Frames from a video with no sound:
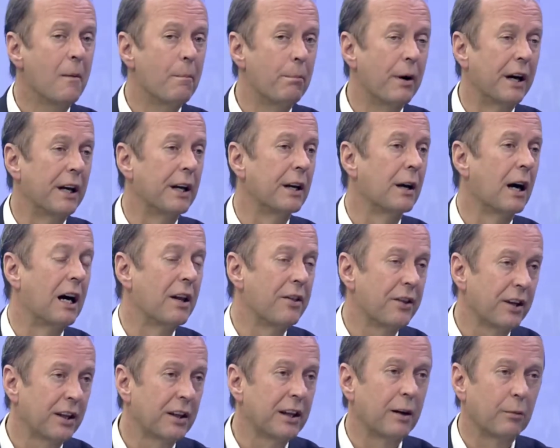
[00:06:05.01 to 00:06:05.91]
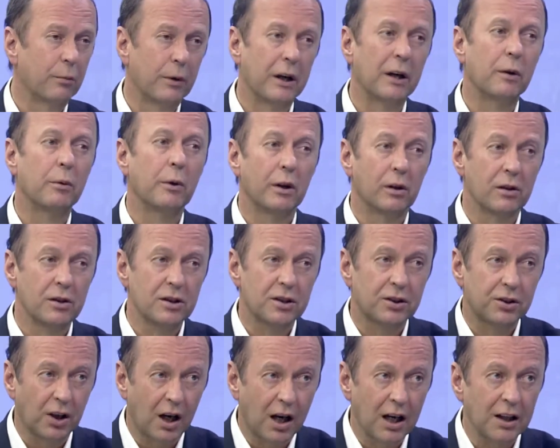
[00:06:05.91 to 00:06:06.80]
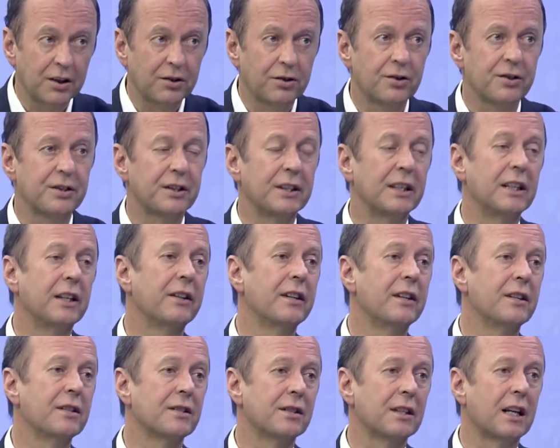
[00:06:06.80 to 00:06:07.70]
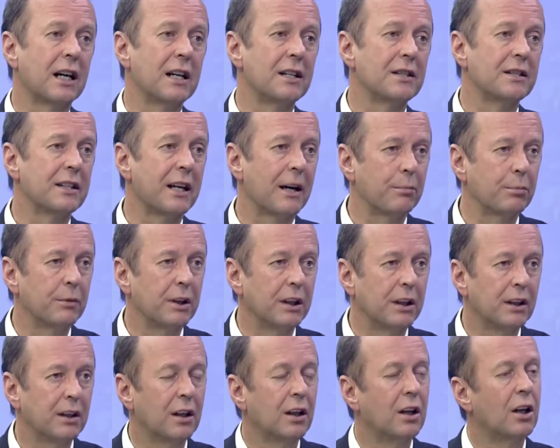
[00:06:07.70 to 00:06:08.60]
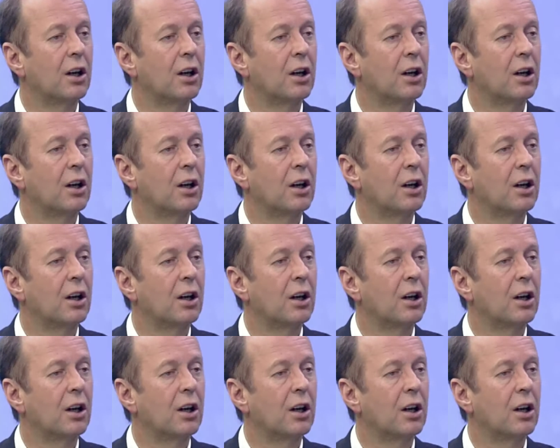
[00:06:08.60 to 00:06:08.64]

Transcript: But I think that where we'll start to see these signs happening